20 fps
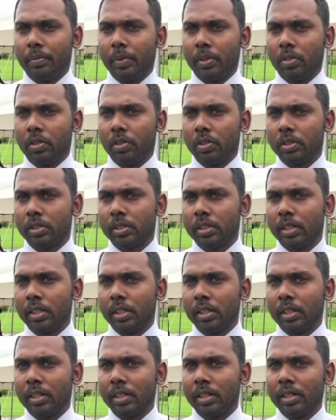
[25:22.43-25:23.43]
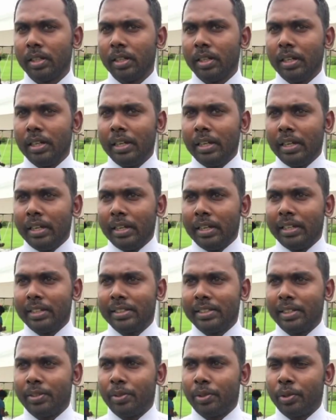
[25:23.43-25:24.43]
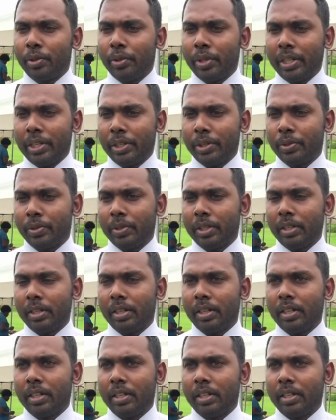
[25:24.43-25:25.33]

because it's an ongoing issue. Eh?